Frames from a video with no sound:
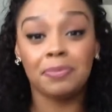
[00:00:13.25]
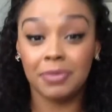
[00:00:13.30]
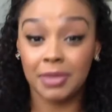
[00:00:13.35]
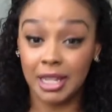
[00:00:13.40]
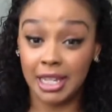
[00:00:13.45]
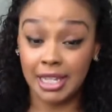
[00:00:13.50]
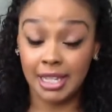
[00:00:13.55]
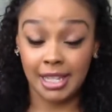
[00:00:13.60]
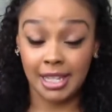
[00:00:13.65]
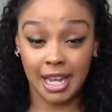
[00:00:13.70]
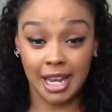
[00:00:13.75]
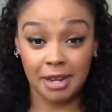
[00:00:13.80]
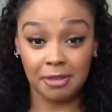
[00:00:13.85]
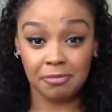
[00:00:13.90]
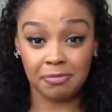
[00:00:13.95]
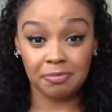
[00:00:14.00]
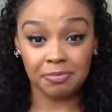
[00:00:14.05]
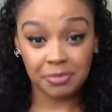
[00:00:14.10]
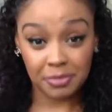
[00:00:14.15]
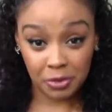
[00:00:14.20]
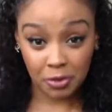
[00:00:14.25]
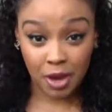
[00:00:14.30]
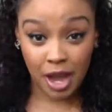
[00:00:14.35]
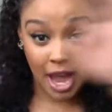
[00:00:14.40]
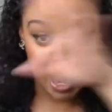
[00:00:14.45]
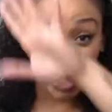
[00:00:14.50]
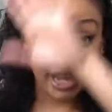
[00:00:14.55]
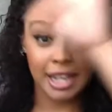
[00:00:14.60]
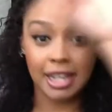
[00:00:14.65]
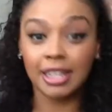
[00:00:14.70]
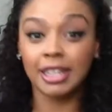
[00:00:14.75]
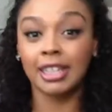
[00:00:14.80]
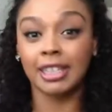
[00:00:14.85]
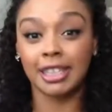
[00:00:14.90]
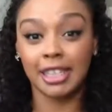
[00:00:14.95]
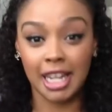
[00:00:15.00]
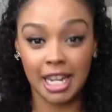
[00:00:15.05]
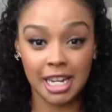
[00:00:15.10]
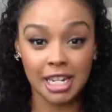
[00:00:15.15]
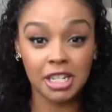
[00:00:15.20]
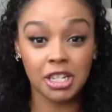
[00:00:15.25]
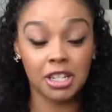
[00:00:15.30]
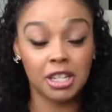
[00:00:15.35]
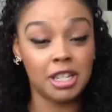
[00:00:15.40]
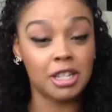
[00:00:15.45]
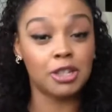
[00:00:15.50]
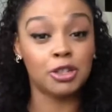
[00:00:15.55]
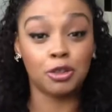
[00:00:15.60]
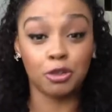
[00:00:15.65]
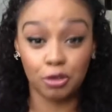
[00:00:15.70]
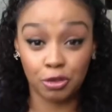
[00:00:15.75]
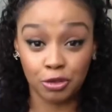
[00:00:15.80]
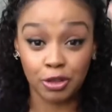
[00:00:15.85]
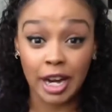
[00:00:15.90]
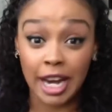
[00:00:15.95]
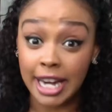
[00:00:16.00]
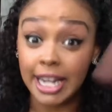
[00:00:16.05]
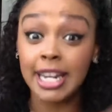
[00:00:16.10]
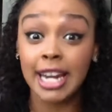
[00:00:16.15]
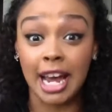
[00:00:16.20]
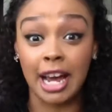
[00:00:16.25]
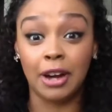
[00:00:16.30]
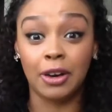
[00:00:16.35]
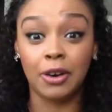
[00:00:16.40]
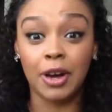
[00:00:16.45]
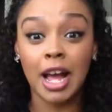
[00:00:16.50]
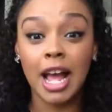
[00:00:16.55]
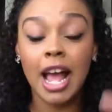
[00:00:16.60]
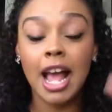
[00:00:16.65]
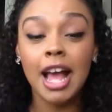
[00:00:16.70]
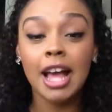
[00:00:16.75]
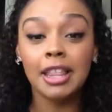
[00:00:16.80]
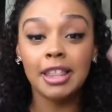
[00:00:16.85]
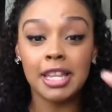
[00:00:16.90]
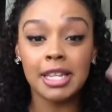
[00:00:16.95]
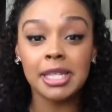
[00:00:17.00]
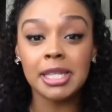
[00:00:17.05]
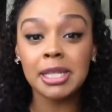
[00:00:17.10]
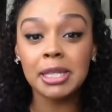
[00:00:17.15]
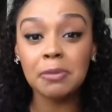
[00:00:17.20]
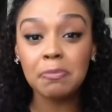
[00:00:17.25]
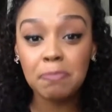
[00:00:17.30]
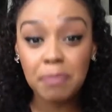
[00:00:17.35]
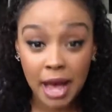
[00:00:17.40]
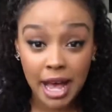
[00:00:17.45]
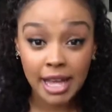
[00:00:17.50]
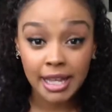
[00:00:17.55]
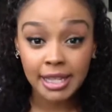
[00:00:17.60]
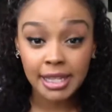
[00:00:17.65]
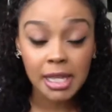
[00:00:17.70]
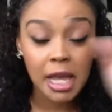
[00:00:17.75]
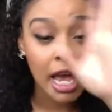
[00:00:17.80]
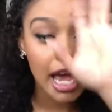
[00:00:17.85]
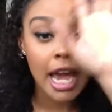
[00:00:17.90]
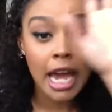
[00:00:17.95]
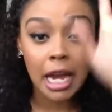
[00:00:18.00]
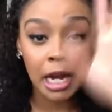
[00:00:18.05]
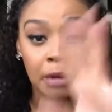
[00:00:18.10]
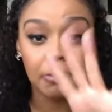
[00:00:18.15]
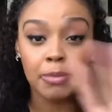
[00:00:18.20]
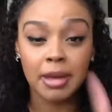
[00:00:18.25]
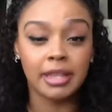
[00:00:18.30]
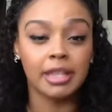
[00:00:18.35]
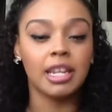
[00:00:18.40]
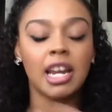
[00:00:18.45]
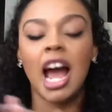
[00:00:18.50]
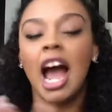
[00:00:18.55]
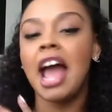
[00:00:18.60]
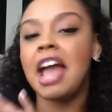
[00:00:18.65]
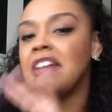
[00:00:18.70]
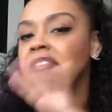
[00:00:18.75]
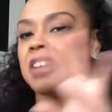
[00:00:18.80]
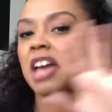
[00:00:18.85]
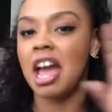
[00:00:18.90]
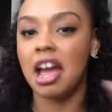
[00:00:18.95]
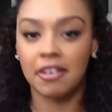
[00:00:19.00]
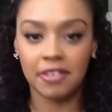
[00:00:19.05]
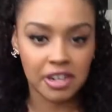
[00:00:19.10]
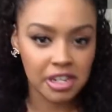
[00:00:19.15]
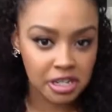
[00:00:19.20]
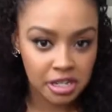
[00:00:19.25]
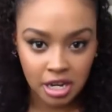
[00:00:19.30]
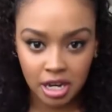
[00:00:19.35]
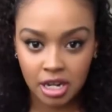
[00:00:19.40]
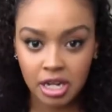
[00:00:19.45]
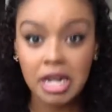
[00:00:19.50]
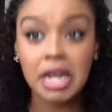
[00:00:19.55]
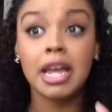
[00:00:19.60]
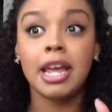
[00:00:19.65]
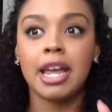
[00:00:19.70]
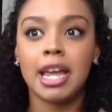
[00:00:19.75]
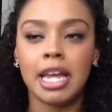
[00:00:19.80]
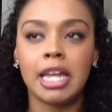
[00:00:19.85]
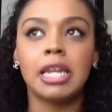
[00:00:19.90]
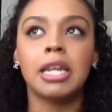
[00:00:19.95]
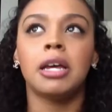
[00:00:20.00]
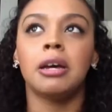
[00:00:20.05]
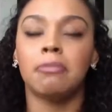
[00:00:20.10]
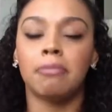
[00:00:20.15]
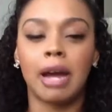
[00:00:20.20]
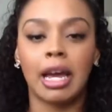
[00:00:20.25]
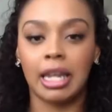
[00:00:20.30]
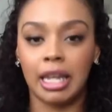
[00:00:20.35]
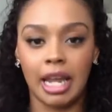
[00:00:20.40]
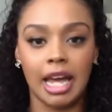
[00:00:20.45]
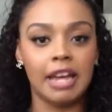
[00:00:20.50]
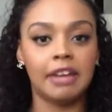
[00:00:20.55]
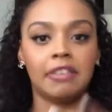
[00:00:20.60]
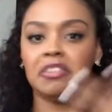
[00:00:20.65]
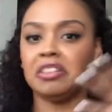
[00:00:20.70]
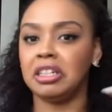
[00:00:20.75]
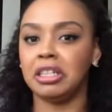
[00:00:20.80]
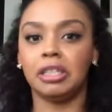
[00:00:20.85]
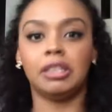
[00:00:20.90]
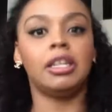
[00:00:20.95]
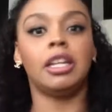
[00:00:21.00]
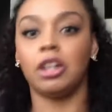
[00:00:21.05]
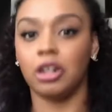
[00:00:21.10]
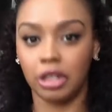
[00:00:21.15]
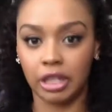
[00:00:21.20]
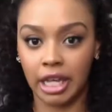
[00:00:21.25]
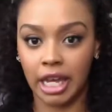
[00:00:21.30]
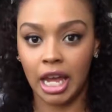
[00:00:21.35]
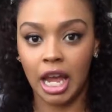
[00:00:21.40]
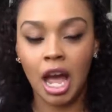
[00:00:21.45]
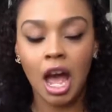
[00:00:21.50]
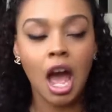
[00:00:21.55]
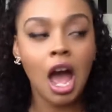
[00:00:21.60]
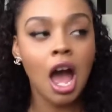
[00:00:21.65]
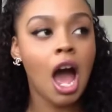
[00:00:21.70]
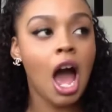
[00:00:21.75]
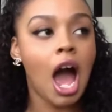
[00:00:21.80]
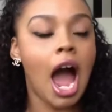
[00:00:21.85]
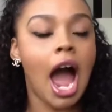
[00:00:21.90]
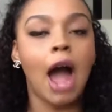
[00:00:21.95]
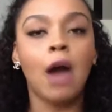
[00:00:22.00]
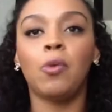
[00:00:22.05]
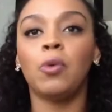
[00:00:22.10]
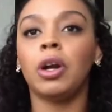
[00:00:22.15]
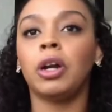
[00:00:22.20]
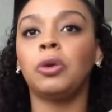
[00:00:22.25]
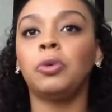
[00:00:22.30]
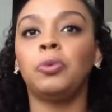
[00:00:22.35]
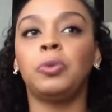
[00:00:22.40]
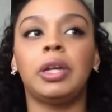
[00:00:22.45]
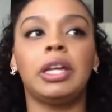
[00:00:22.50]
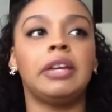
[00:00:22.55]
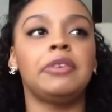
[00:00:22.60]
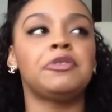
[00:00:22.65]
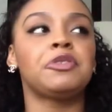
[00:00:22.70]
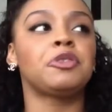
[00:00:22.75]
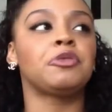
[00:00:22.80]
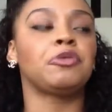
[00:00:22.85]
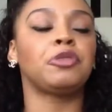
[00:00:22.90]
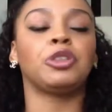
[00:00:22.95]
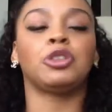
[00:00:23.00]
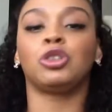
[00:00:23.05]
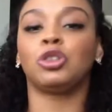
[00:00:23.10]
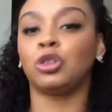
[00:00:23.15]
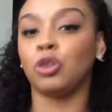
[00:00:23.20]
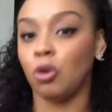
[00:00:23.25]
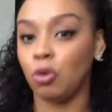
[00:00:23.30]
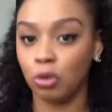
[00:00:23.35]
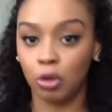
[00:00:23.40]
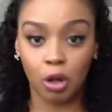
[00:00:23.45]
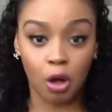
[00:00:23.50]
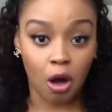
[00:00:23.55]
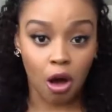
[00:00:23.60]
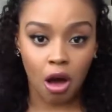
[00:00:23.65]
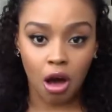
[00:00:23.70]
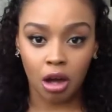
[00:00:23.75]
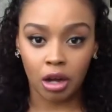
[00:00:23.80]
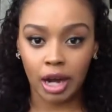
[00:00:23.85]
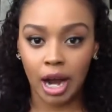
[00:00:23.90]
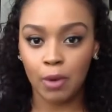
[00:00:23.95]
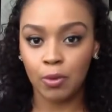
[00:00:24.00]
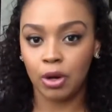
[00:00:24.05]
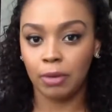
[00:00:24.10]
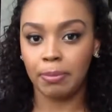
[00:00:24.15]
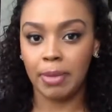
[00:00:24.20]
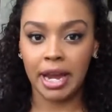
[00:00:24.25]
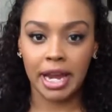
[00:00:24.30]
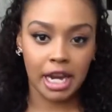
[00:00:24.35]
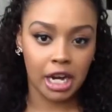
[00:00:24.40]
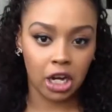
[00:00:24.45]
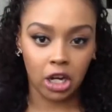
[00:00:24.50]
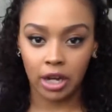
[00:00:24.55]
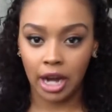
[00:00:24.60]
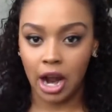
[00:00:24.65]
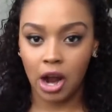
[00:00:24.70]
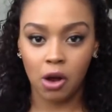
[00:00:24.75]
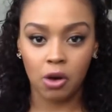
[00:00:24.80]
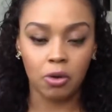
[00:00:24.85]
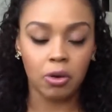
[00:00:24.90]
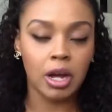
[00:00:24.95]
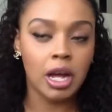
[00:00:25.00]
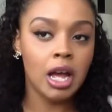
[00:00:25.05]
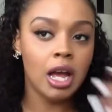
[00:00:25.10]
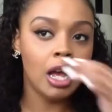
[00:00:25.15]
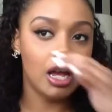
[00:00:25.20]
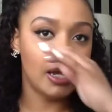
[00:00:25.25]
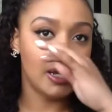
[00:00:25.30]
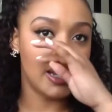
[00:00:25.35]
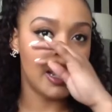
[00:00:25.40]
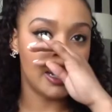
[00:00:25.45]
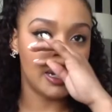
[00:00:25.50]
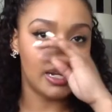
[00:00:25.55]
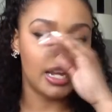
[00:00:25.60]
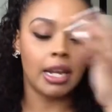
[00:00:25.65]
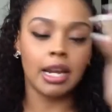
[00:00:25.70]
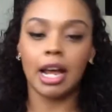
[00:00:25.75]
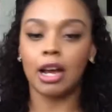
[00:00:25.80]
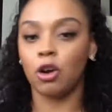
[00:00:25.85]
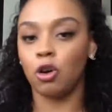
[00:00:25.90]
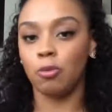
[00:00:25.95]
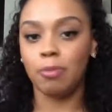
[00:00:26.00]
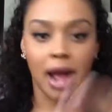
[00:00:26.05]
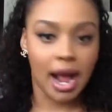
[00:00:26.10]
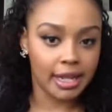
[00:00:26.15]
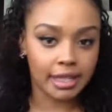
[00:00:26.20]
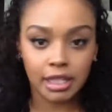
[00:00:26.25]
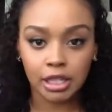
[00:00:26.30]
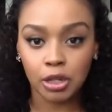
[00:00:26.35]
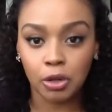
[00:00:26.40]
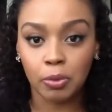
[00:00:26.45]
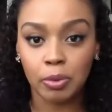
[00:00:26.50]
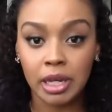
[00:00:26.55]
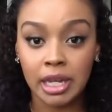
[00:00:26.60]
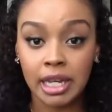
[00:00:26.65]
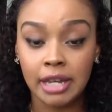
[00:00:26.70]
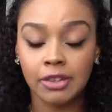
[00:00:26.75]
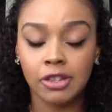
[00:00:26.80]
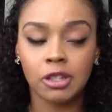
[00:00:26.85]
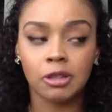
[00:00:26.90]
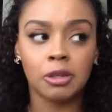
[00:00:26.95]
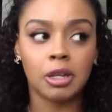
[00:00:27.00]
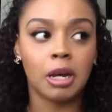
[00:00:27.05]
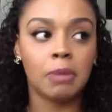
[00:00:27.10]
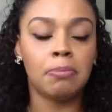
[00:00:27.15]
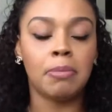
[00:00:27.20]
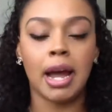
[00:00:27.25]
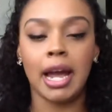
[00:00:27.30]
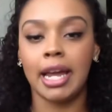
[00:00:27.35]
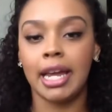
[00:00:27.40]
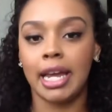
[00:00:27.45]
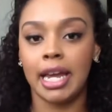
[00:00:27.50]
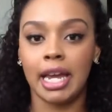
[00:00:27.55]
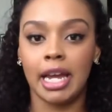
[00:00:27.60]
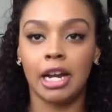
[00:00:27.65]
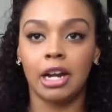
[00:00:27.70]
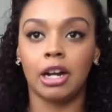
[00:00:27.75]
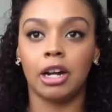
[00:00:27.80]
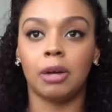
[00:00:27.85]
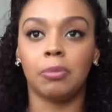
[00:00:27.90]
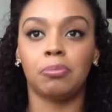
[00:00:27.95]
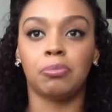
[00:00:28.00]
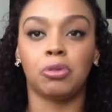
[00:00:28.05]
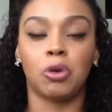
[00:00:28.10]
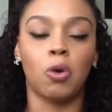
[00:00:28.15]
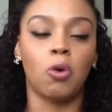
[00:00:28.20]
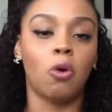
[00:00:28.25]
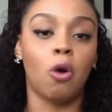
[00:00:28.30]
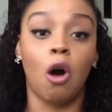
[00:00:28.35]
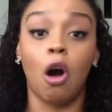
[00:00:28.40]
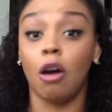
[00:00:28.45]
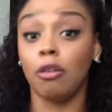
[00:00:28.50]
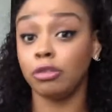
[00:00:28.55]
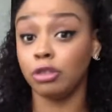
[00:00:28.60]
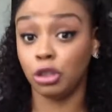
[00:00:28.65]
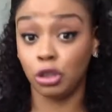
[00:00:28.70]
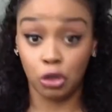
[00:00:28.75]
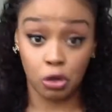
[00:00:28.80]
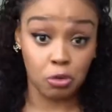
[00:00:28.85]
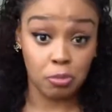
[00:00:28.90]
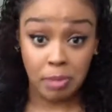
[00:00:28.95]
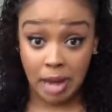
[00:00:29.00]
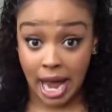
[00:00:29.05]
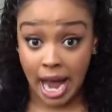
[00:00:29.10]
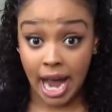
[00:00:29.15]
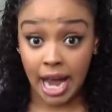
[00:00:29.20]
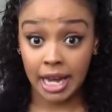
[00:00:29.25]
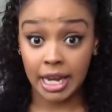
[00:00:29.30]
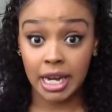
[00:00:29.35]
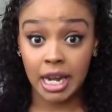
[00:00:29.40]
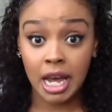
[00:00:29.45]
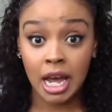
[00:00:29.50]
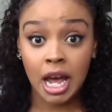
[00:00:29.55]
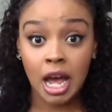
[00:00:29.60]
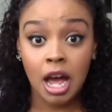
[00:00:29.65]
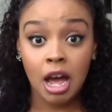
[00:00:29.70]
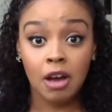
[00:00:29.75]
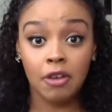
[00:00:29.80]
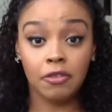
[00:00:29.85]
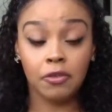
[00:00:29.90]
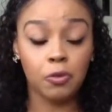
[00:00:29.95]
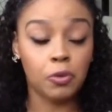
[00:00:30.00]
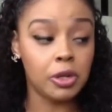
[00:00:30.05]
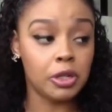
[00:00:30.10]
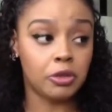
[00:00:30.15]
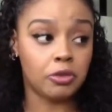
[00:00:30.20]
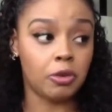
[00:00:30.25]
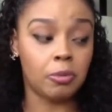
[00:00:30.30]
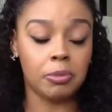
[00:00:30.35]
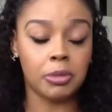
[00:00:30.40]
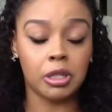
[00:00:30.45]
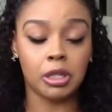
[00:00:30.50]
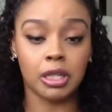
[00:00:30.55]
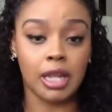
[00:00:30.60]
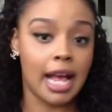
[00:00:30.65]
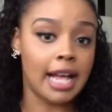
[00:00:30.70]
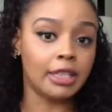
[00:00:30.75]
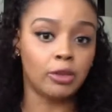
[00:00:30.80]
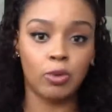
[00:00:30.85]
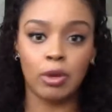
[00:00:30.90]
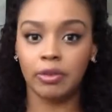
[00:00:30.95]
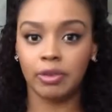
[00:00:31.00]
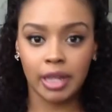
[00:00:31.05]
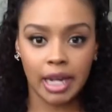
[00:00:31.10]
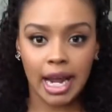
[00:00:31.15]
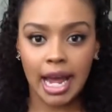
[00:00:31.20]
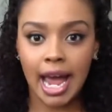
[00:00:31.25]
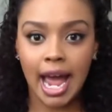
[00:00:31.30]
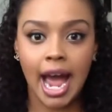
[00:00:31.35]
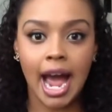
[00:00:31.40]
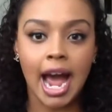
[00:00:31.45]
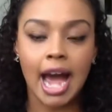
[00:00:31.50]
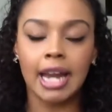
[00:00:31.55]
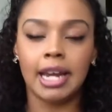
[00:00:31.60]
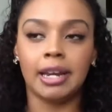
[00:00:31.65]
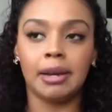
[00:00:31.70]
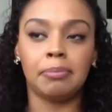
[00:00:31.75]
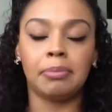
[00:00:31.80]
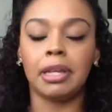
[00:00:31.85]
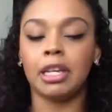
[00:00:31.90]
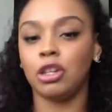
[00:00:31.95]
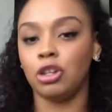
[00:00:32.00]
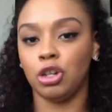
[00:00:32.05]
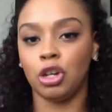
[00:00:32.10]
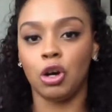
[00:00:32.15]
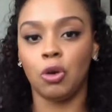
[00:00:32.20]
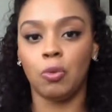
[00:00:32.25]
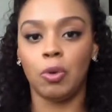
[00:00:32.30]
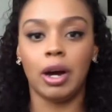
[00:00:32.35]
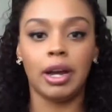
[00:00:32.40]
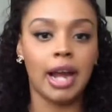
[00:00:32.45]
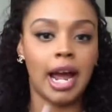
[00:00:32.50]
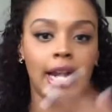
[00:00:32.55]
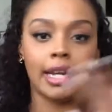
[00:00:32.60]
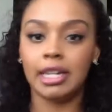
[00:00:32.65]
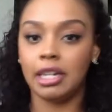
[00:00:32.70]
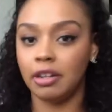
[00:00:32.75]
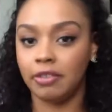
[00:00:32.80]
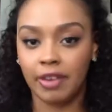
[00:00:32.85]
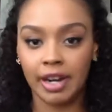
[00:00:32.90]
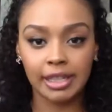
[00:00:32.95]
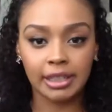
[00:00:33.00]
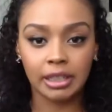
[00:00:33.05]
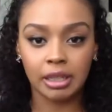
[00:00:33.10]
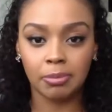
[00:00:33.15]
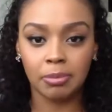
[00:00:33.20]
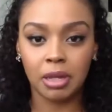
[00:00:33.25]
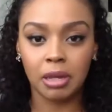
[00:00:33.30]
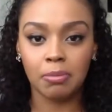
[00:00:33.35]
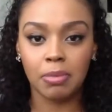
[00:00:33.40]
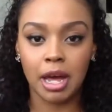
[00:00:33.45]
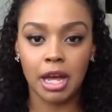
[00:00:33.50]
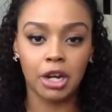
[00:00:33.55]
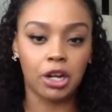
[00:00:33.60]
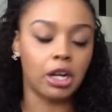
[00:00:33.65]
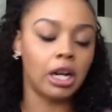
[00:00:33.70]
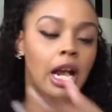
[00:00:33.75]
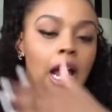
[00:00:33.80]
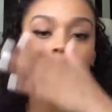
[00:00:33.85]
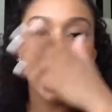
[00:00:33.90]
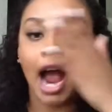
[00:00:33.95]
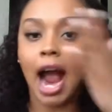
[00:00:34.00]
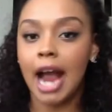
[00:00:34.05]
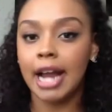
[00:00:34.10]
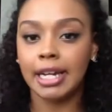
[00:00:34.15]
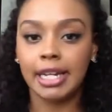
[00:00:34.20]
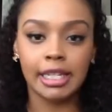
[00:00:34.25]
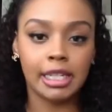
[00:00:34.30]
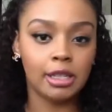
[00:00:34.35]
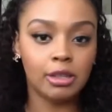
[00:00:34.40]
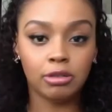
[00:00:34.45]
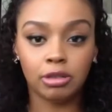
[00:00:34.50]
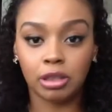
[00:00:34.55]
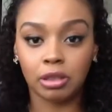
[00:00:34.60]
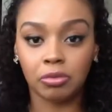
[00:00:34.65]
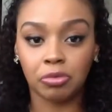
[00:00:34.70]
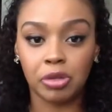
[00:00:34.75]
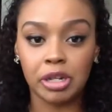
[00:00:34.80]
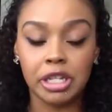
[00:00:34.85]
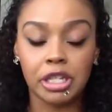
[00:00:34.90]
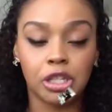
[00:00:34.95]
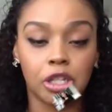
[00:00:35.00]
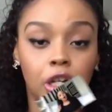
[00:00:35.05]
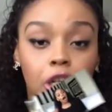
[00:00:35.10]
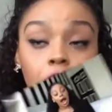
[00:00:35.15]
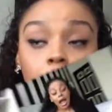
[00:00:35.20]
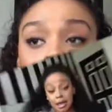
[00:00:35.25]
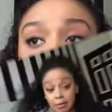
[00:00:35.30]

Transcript: Listen, okay, let's get into this right now. This is the best hair method I have ever done in my life, literally. I wear weaves for so long. I wear my hair out, and then I go back to the weaves. My hair broke off so bad. Was from this last weave that I had, and I'm like, you know what, I need to find something better. I need to do some research. I